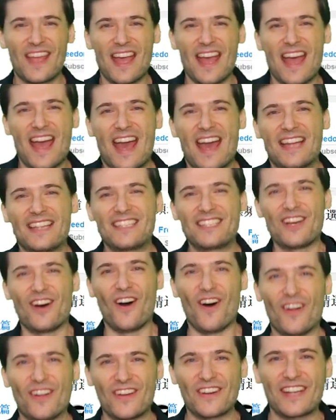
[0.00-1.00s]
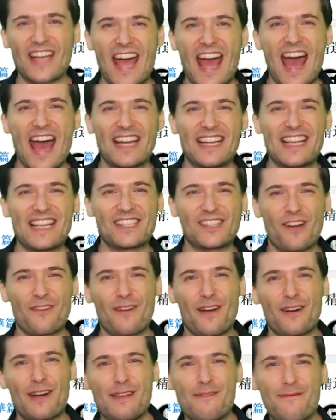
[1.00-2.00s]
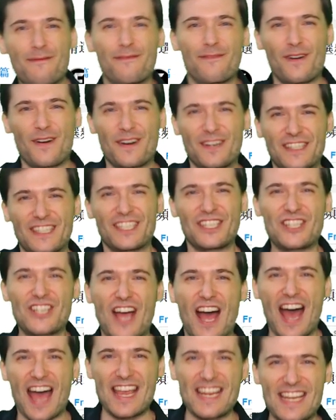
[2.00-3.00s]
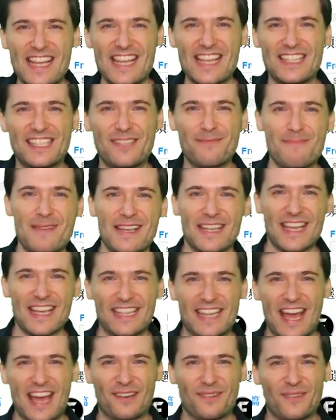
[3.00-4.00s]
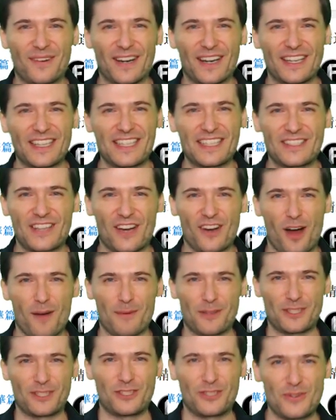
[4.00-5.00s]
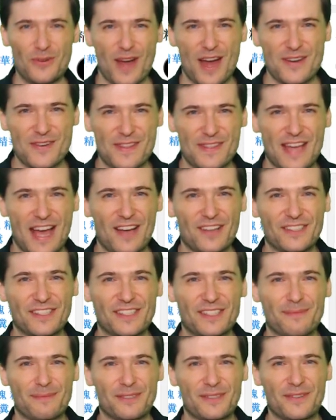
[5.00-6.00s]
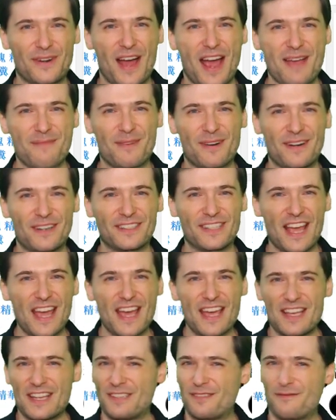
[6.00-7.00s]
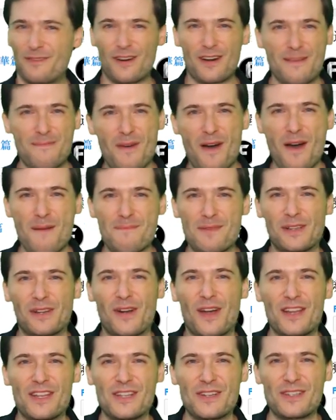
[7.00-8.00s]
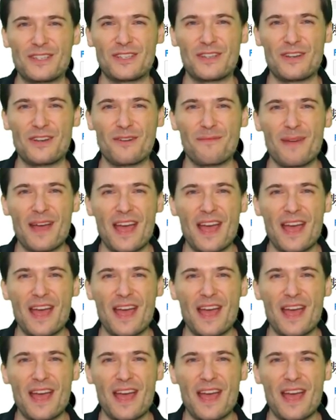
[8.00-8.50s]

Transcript: And Tolocat, he's our very first Chinese speaking network. He's got almost 200,000 subscribers. He's very popular on YouTube